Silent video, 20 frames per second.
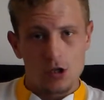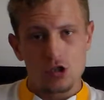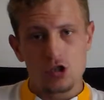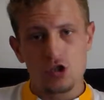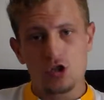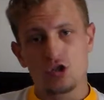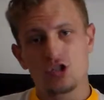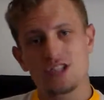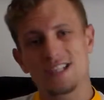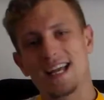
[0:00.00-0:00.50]

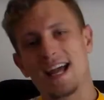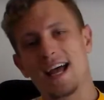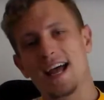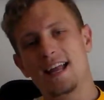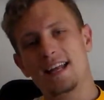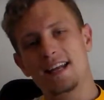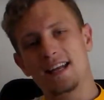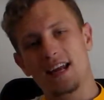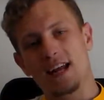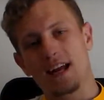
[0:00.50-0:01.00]
to
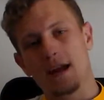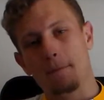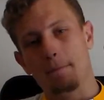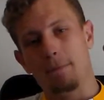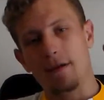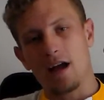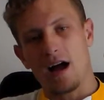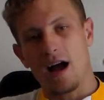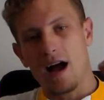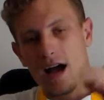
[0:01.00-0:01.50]
stand
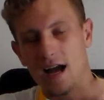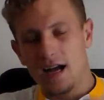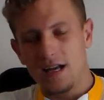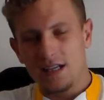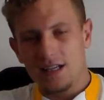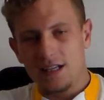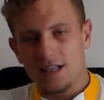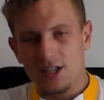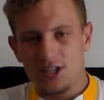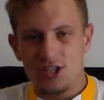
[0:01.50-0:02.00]

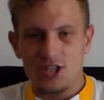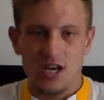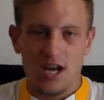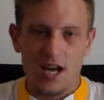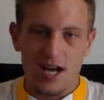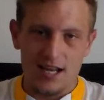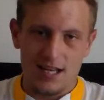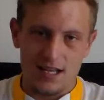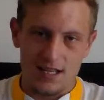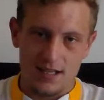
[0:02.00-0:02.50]
behind each
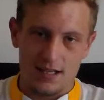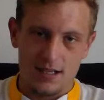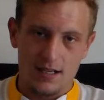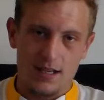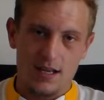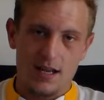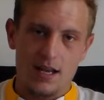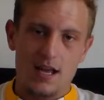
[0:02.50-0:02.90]
other